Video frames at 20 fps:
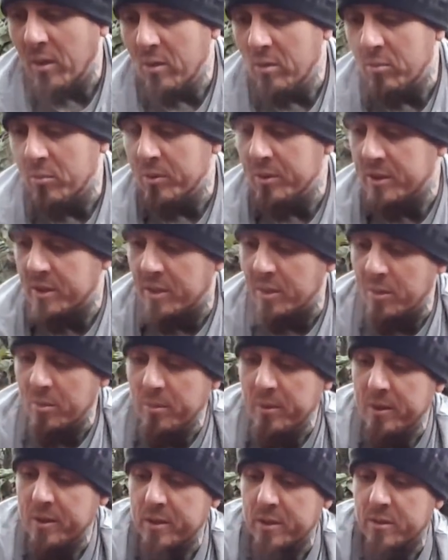always do
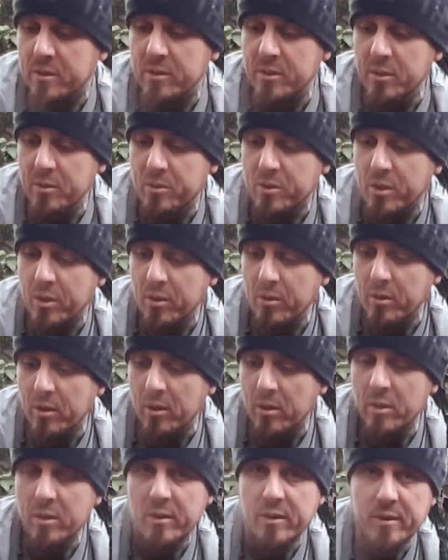is use
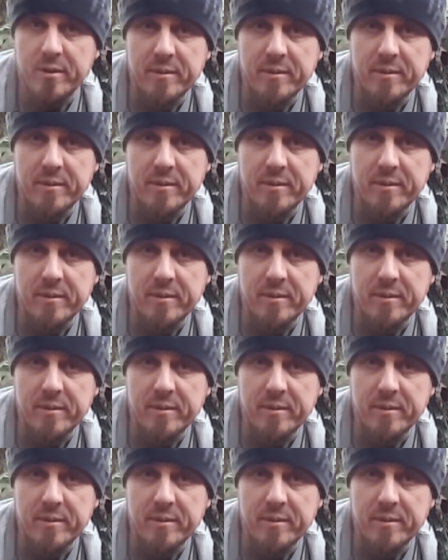Google Earth.